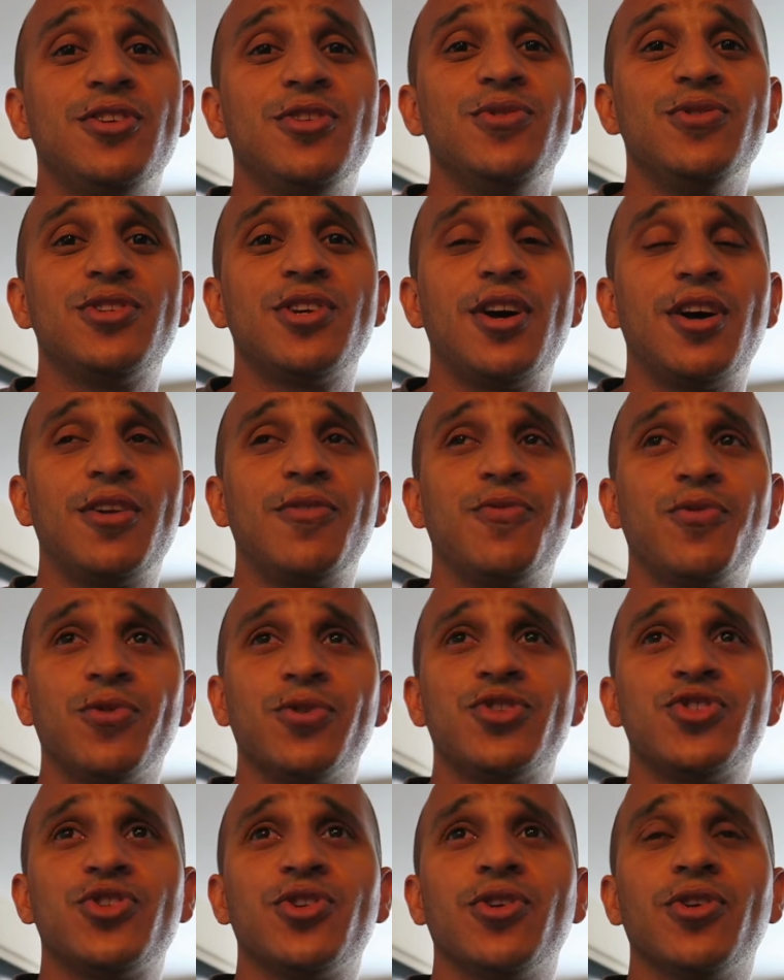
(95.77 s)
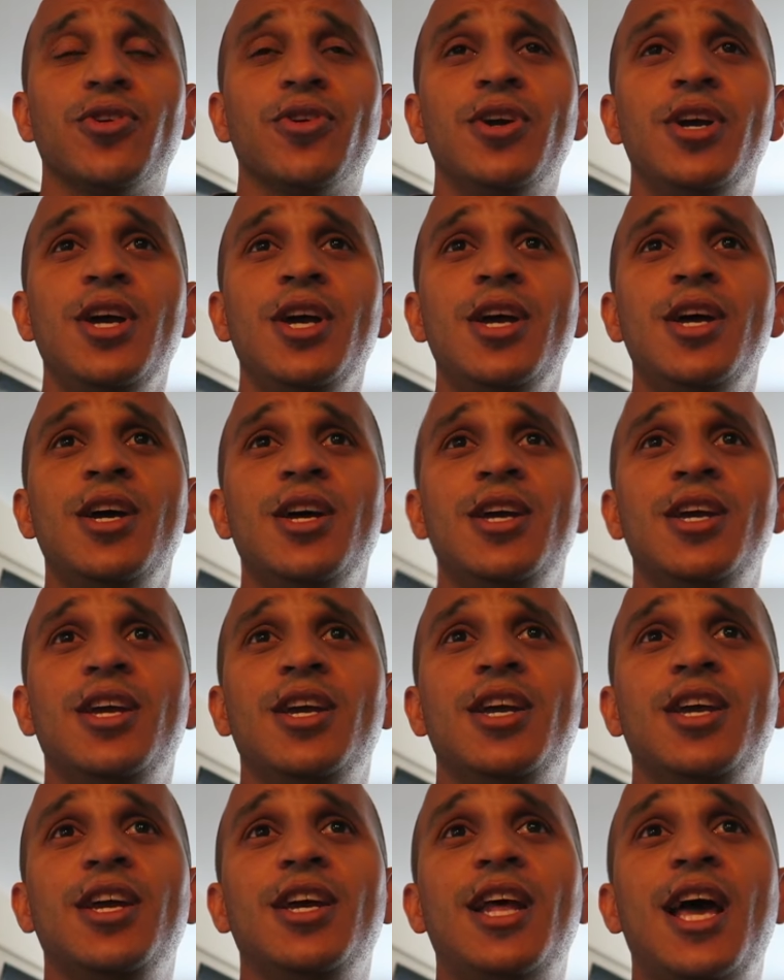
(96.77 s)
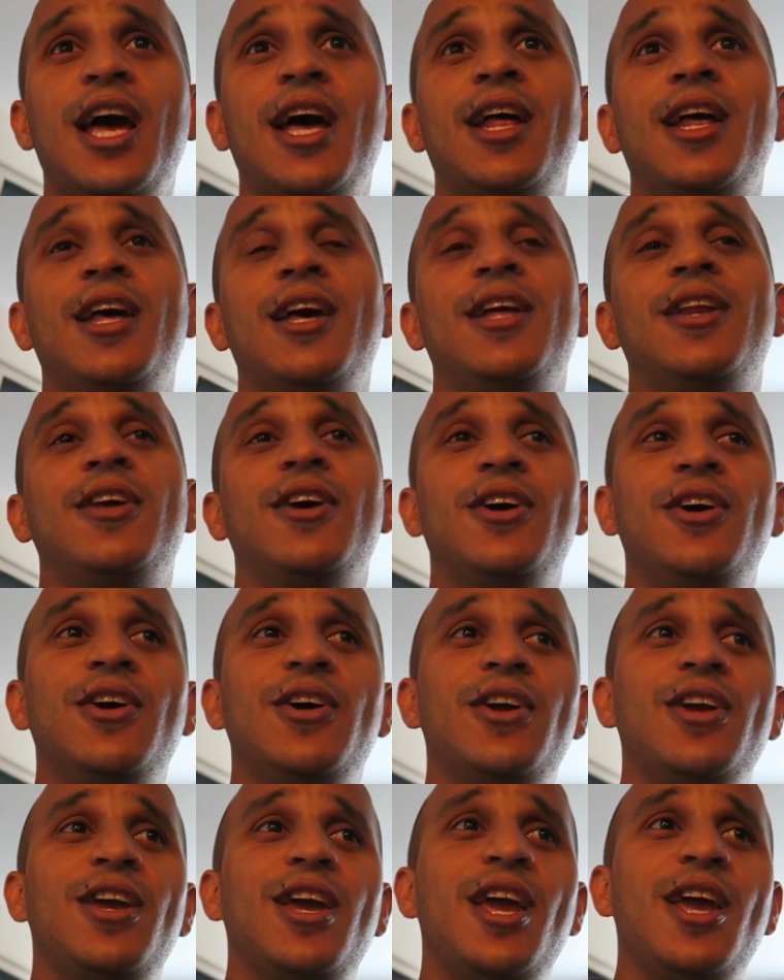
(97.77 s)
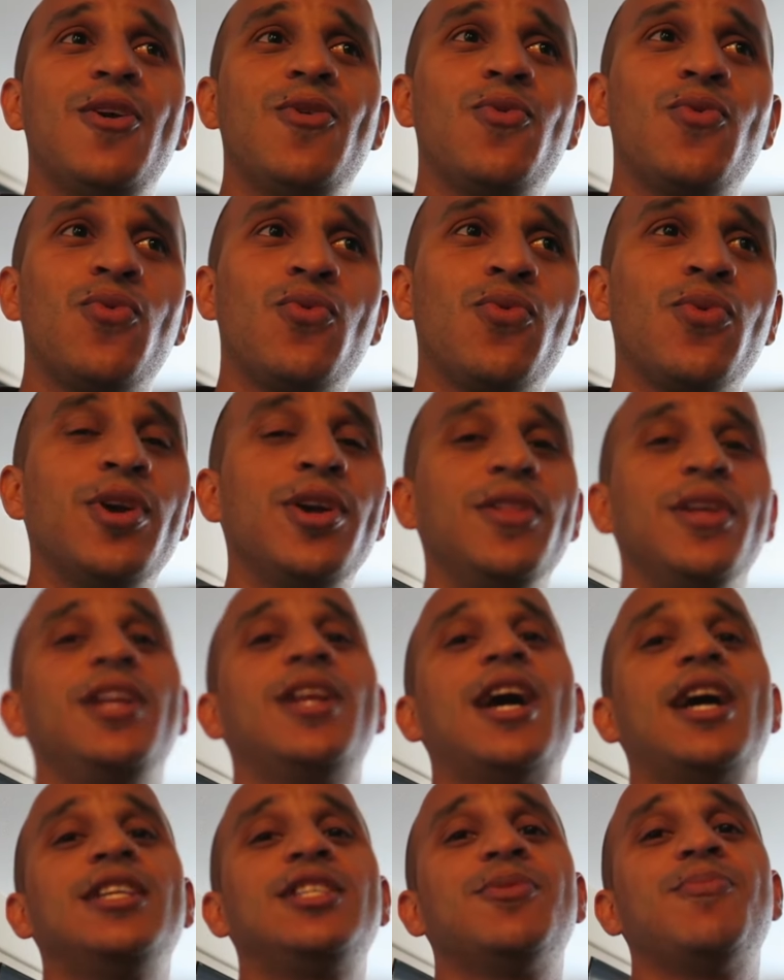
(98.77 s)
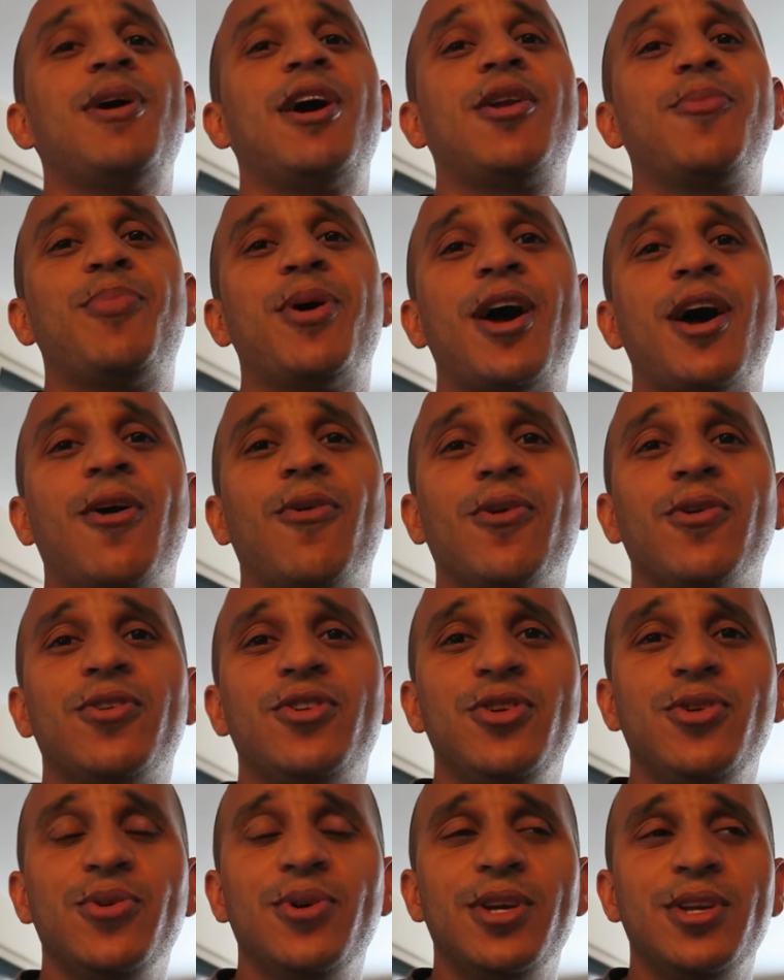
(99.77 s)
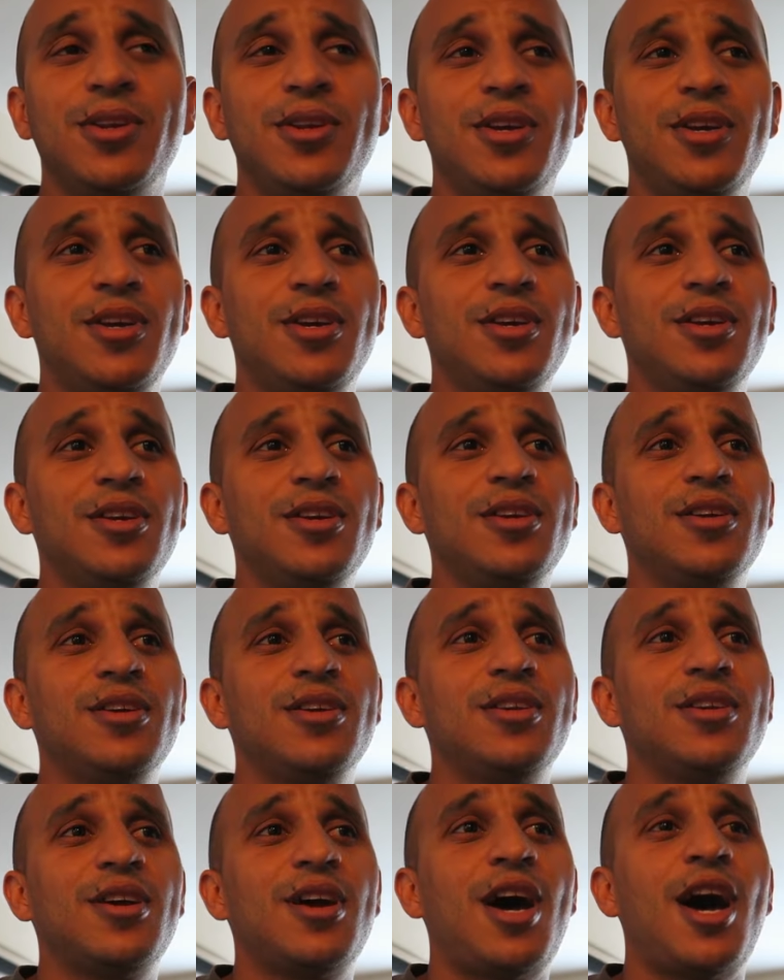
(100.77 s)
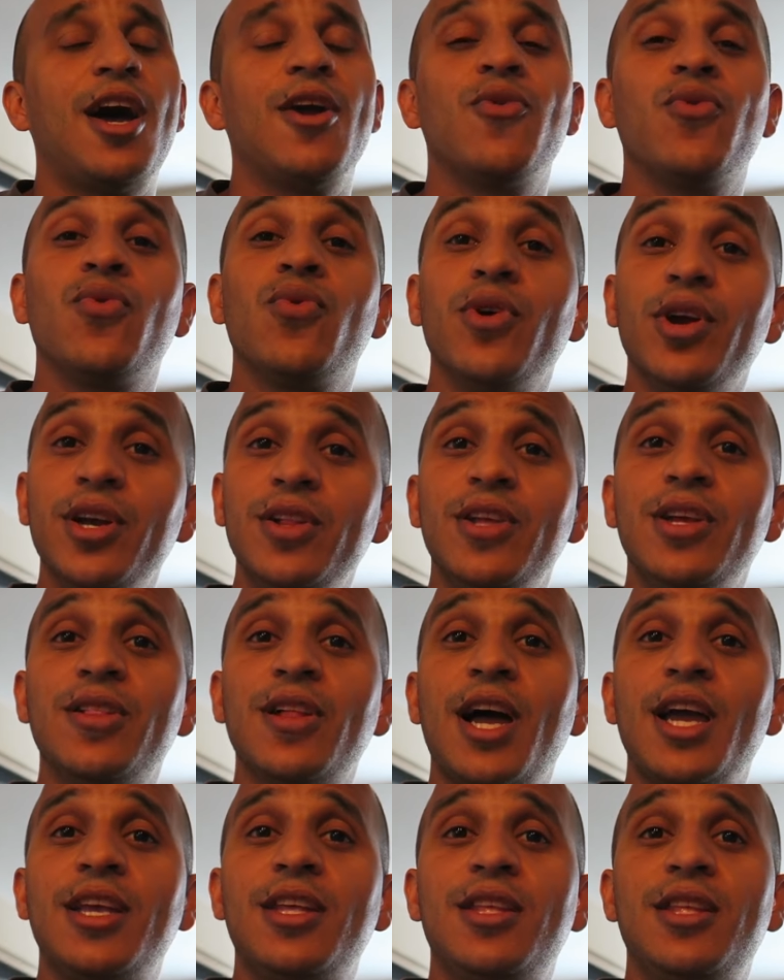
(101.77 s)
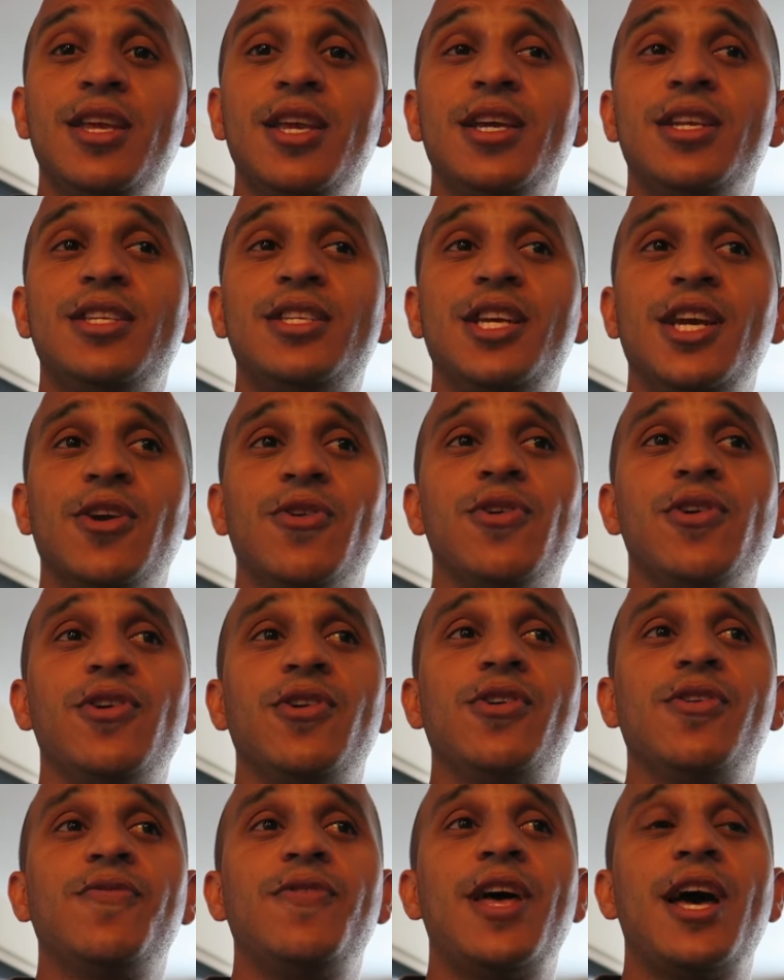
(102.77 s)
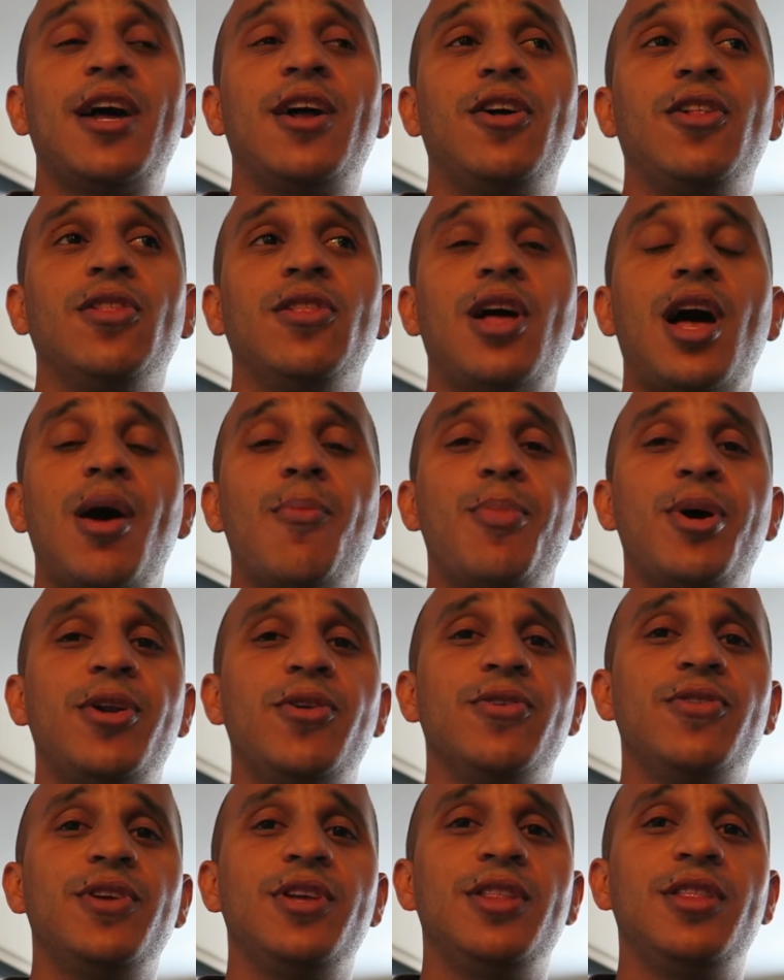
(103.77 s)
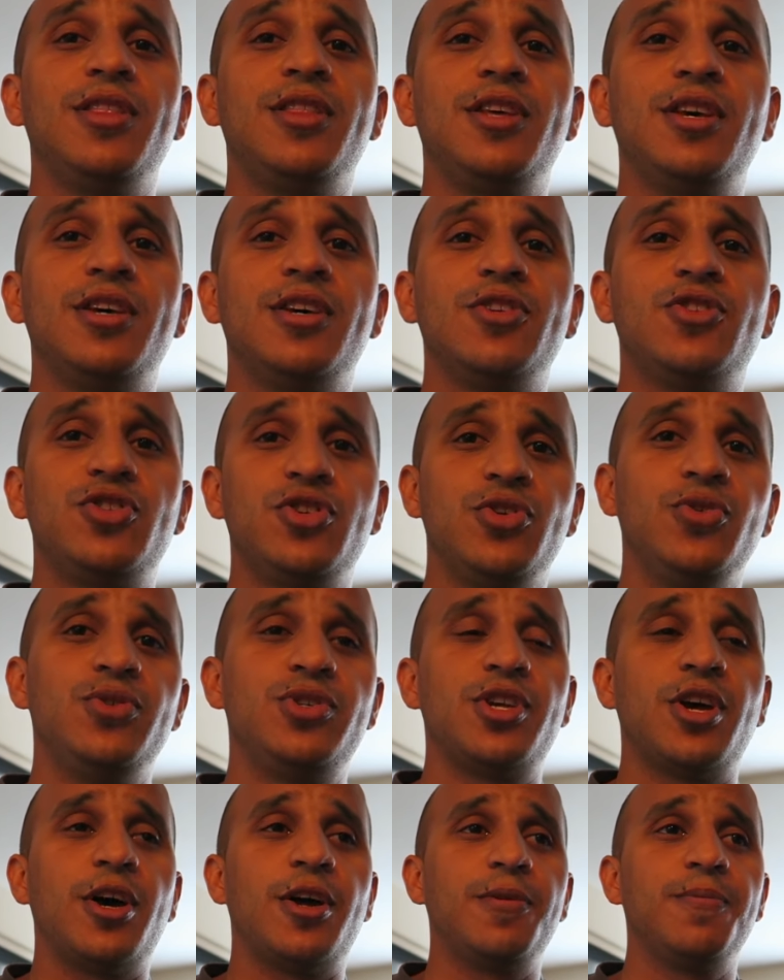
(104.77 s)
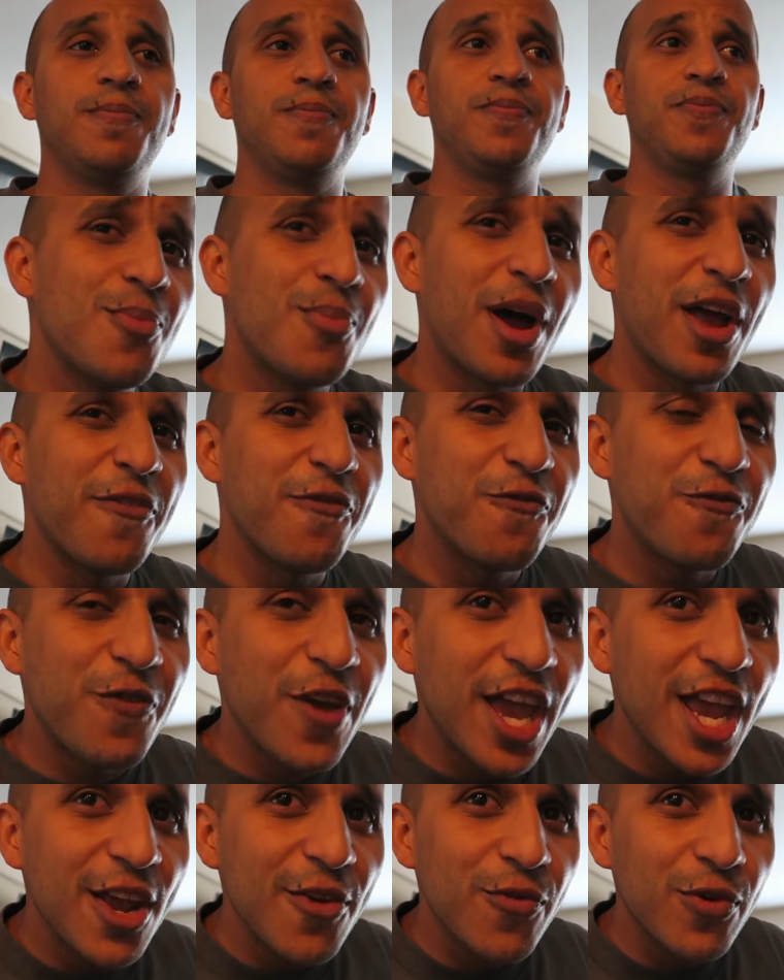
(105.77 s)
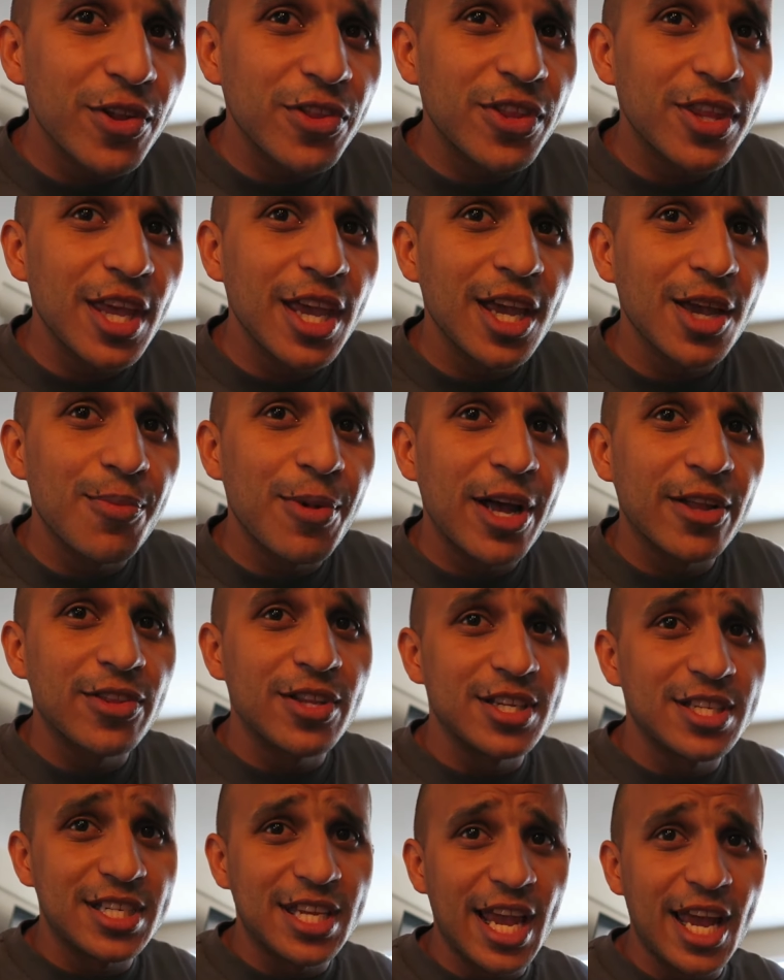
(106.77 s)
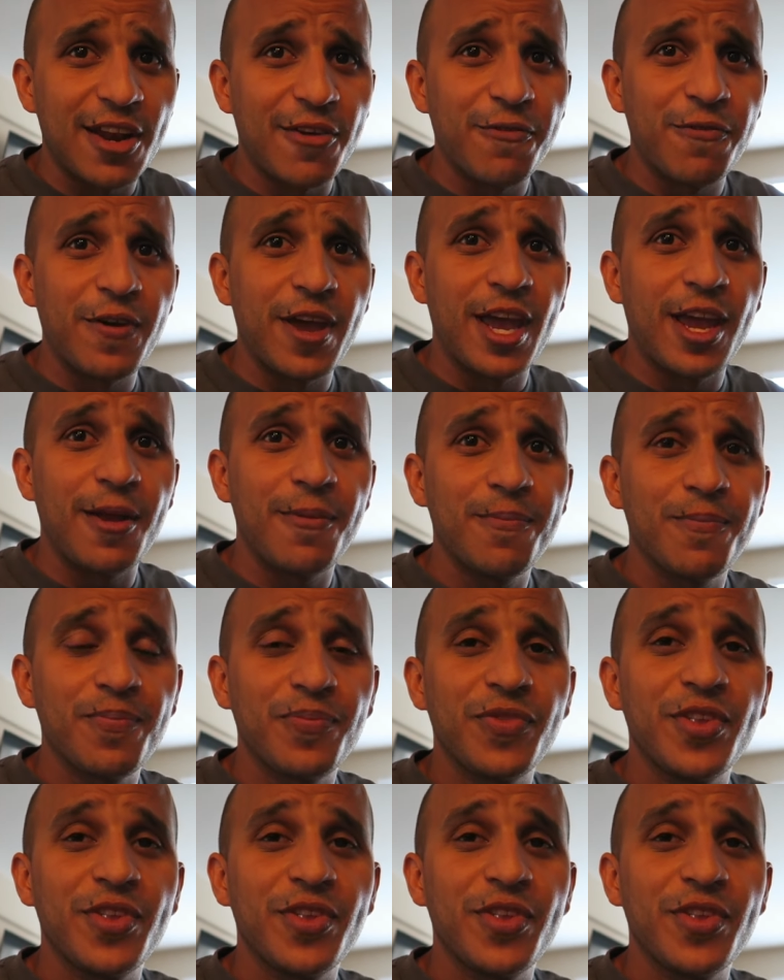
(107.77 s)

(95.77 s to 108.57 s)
Tucson for sure. It had a really nice amount of power to it. I really liked the interior of that a lot better than the Tucson. My favorite thing about the Santa Fe